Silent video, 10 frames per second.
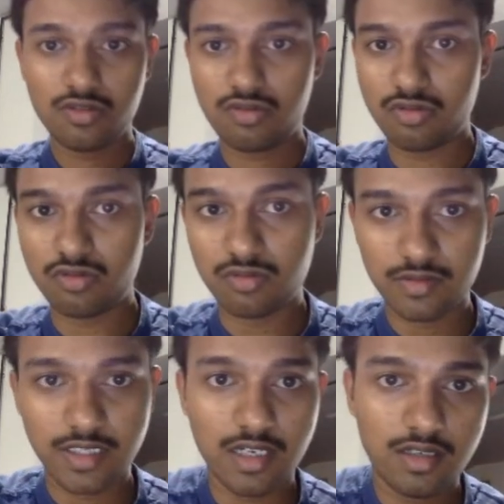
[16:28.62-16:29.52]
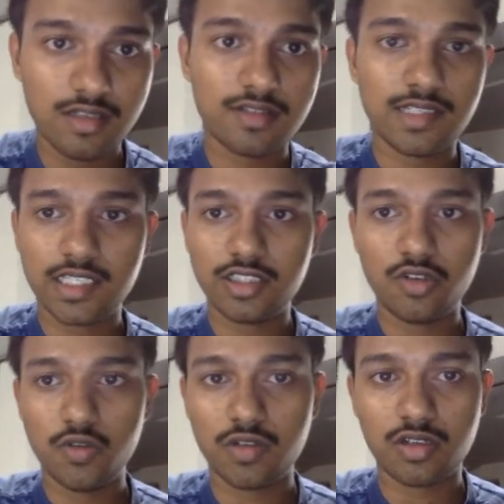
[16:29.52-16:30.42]
So that is like the
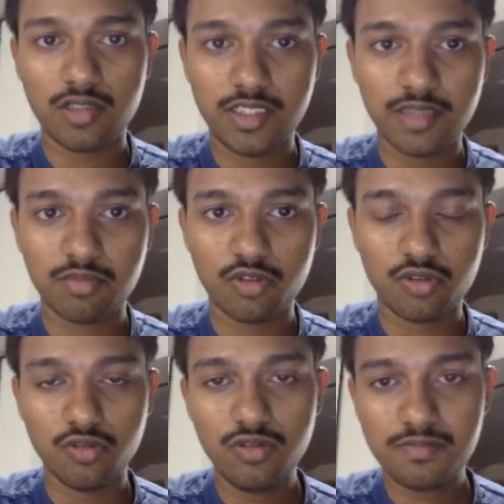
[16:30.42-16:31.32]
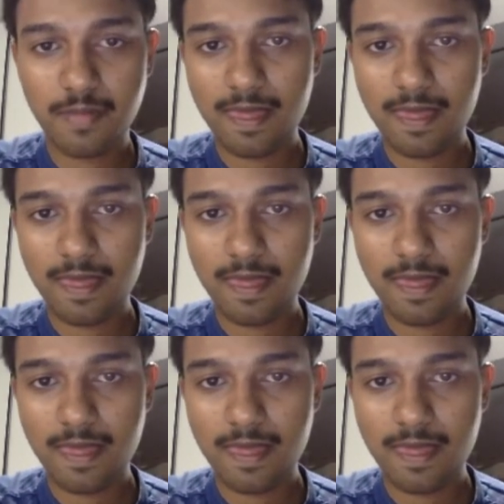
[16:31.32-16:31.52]
overall eUpload tool.